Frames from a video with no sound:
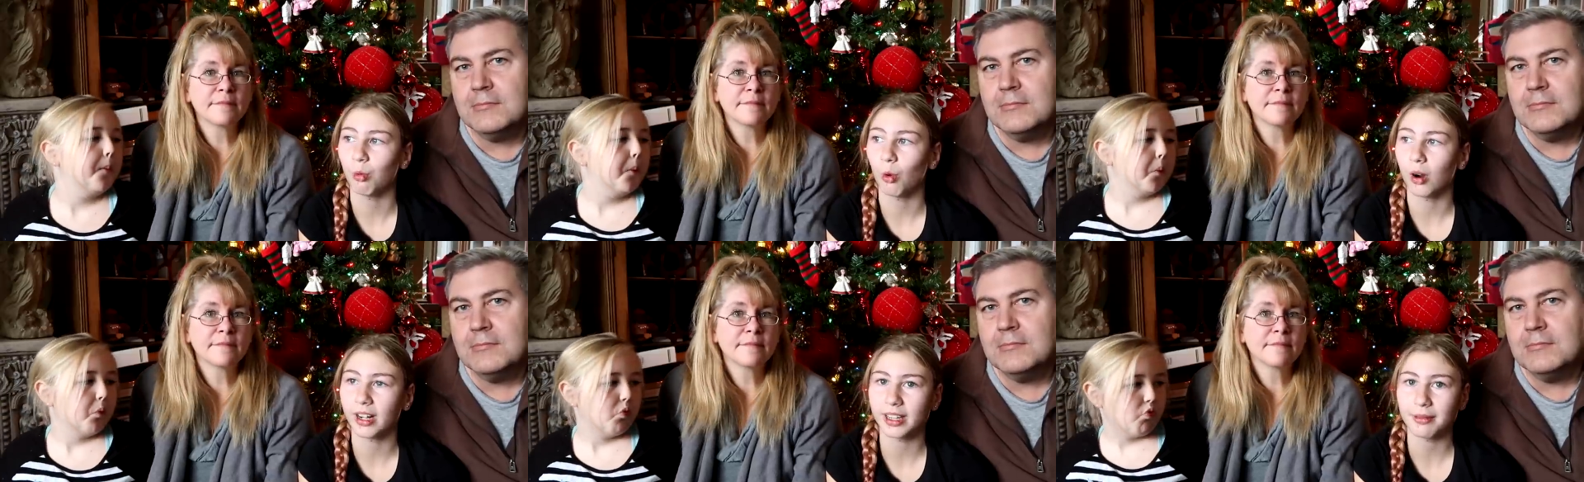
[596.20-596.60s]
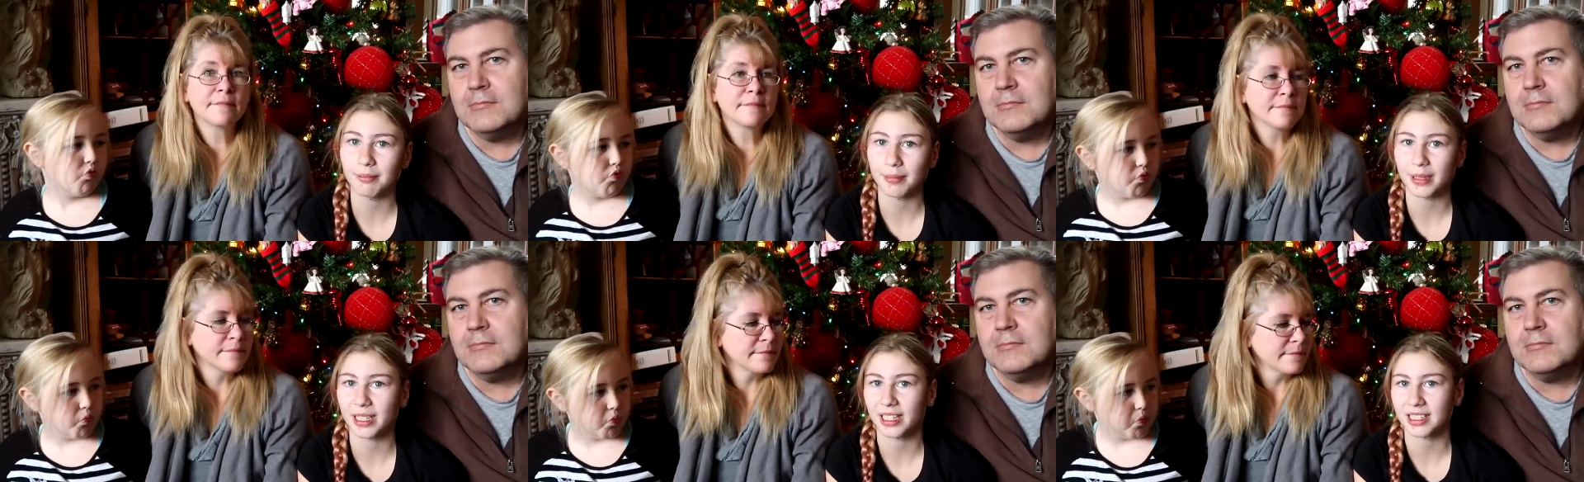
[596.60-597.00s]

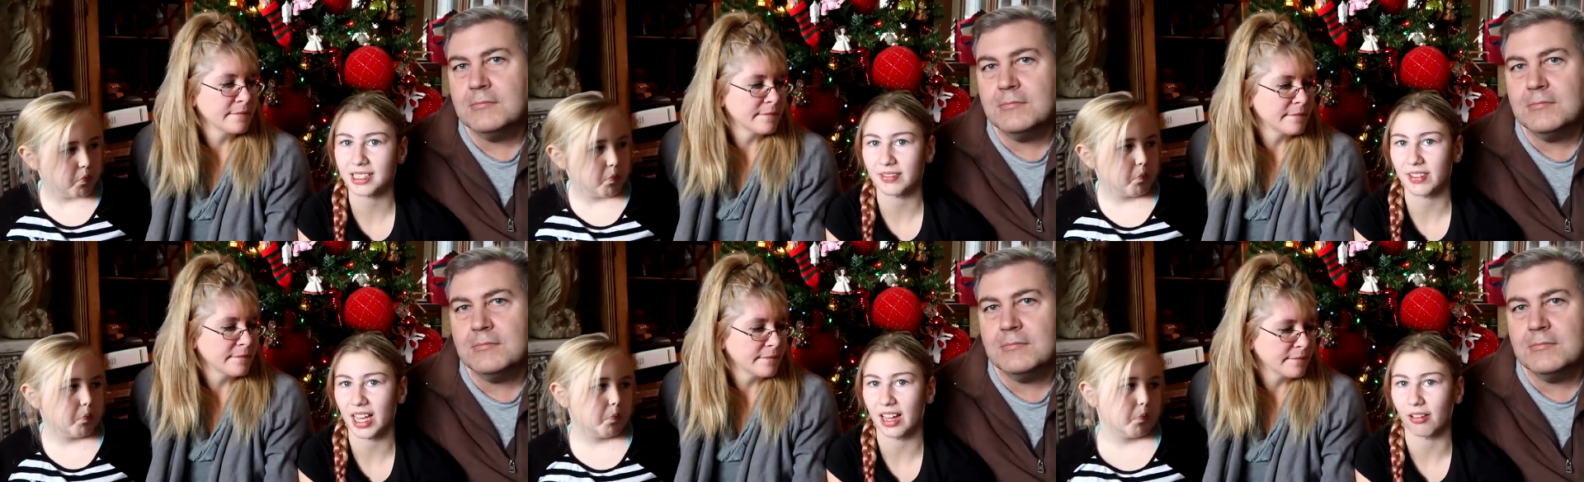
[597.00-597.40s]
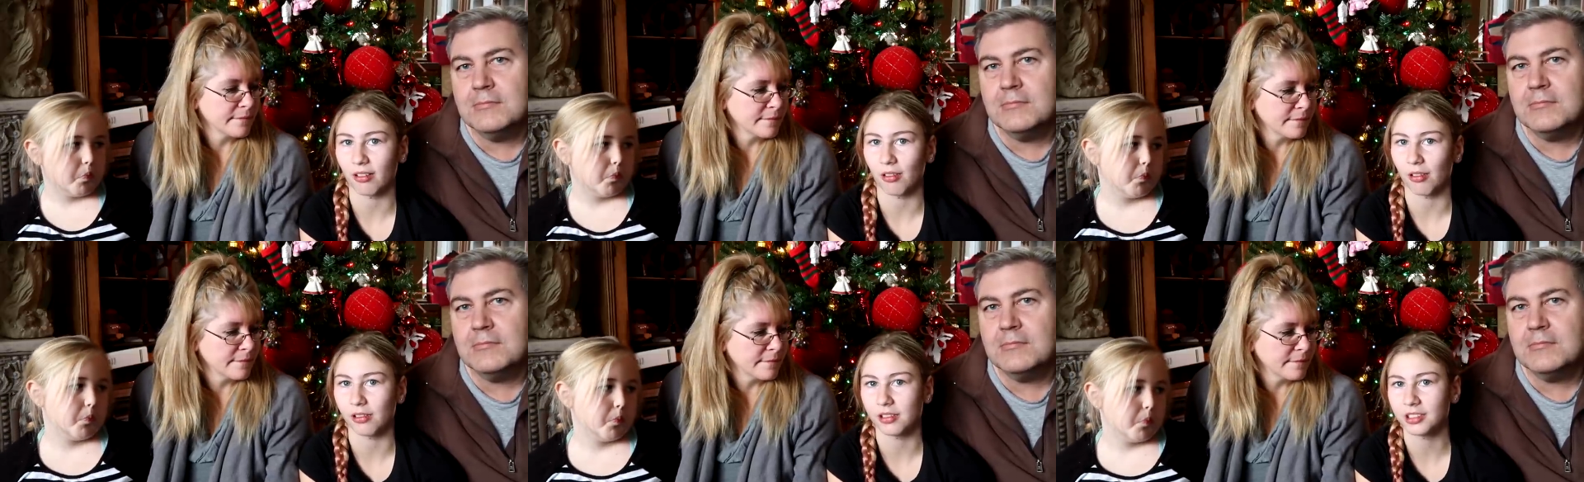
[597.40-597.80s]
Speaker 1: wouldn't because of how
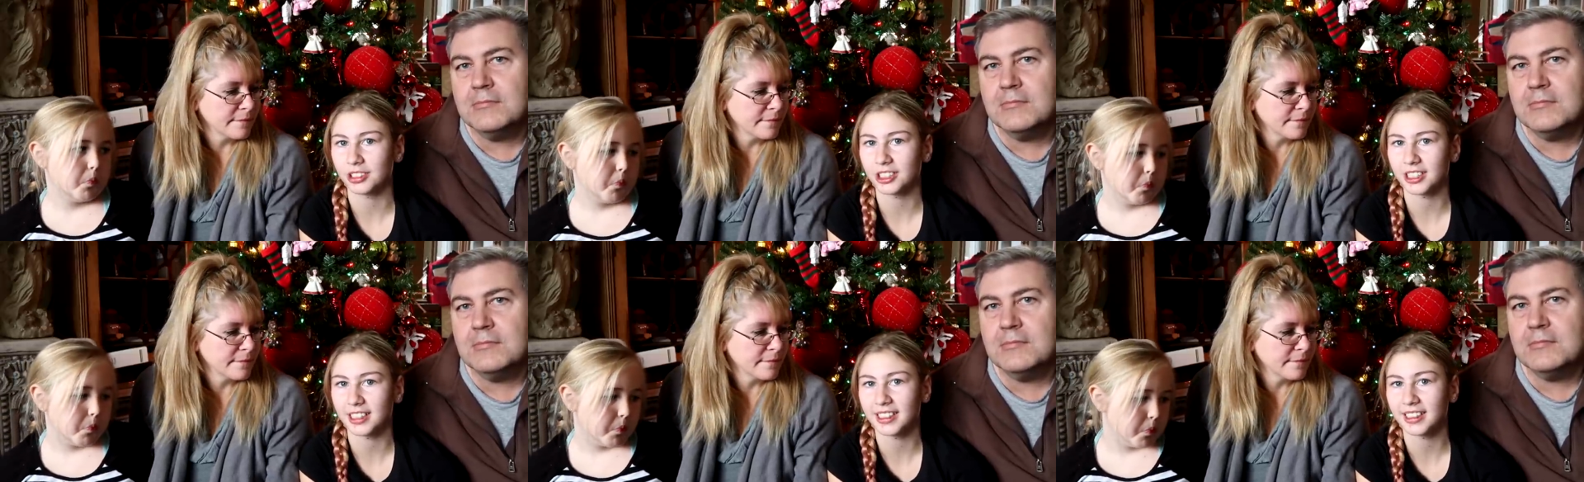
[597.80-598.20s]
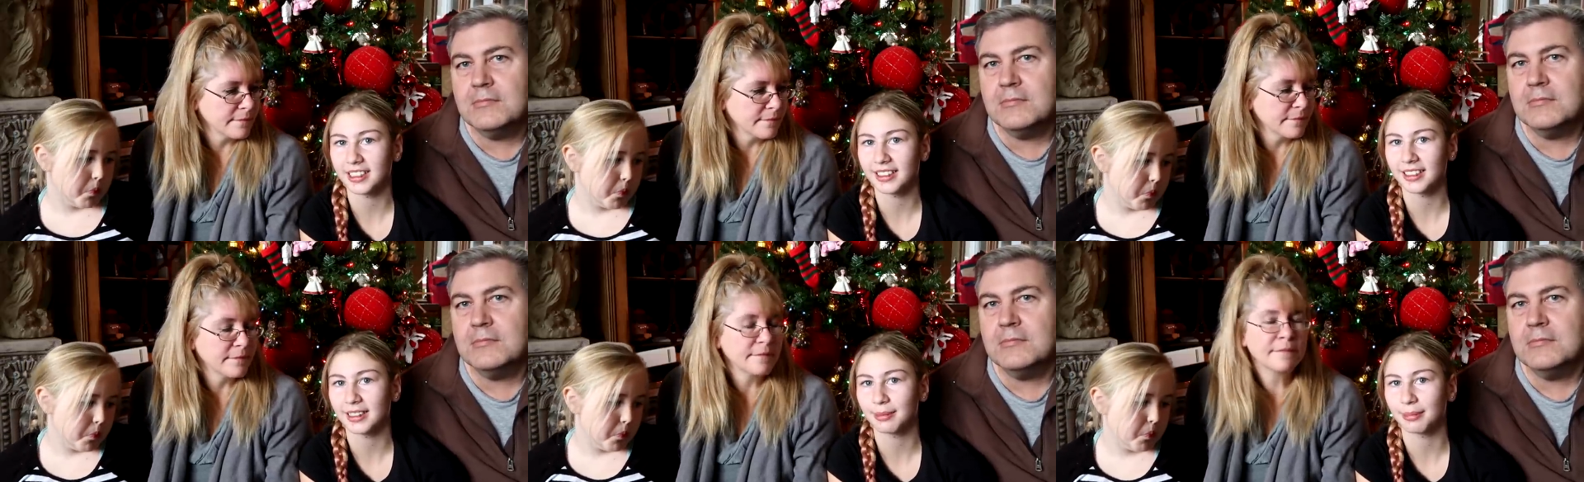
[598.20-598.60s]
old she is,
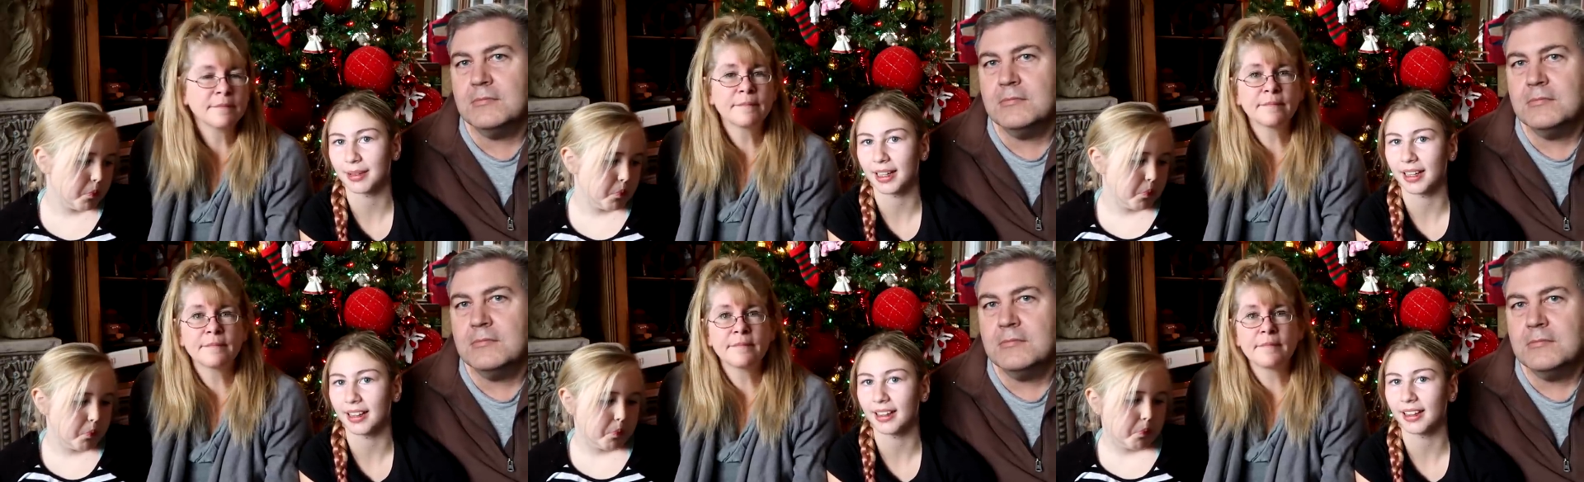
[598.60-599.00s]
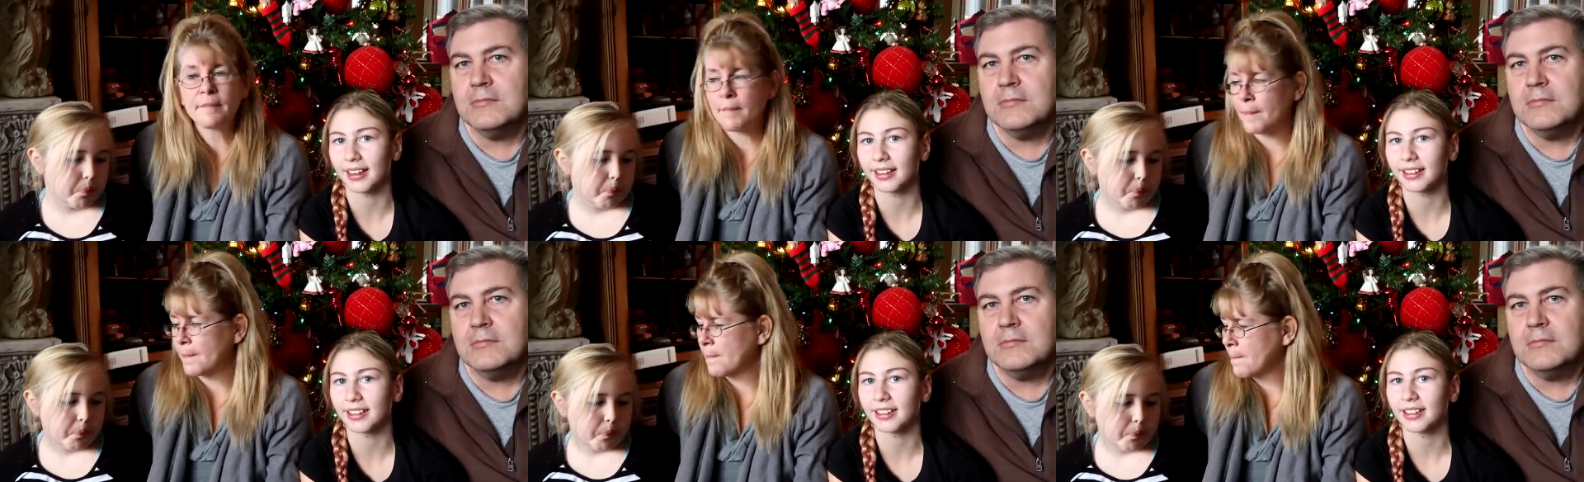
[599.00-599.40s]
but
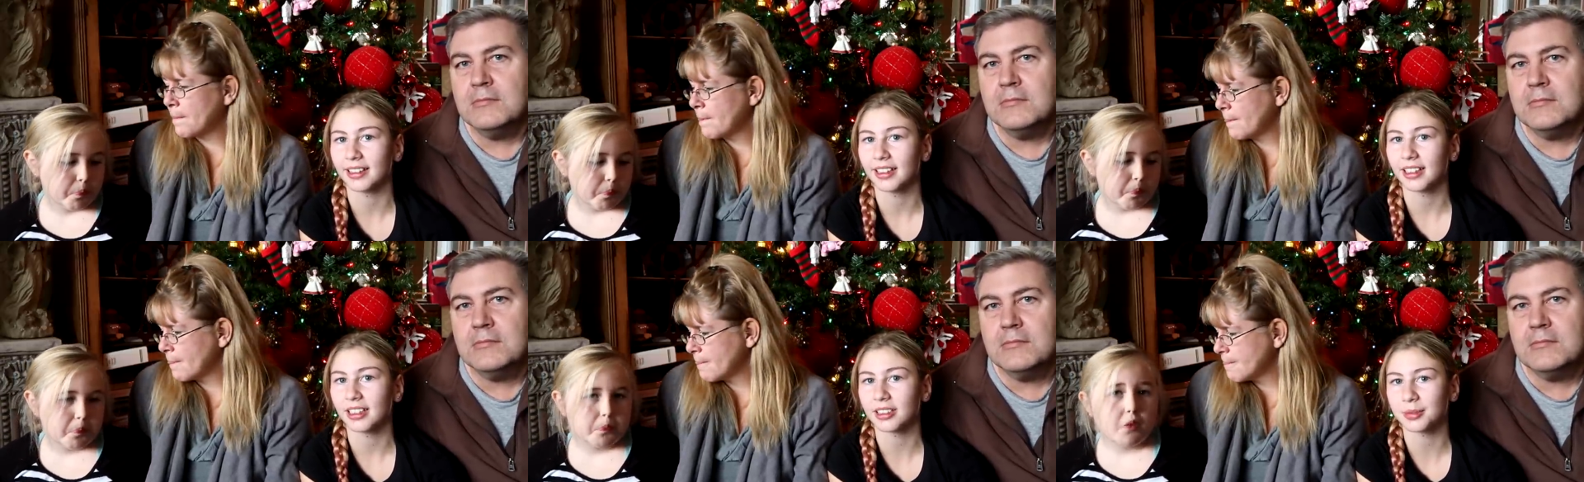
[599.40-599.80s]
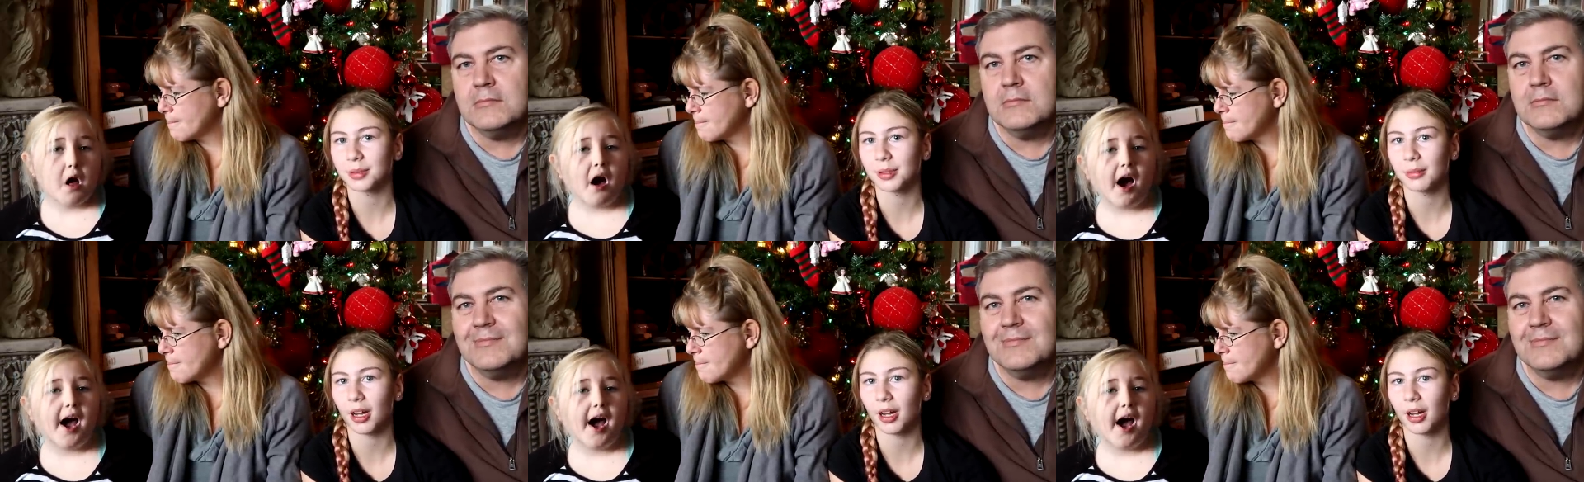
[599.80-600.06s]
like, because we